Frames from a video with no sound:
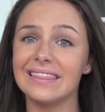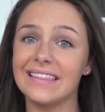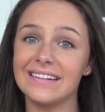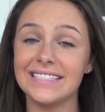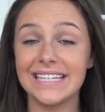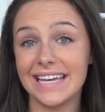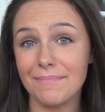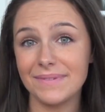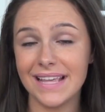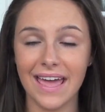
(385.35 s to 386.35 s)
little
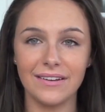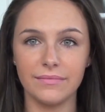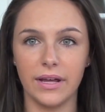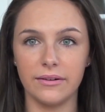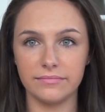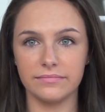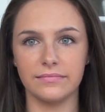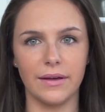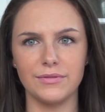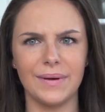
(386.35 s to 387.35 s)
tips and, no,
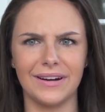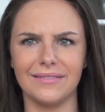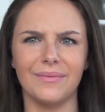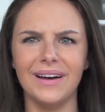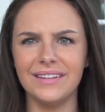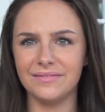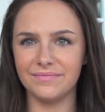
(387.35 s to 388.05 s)
that was weird. What?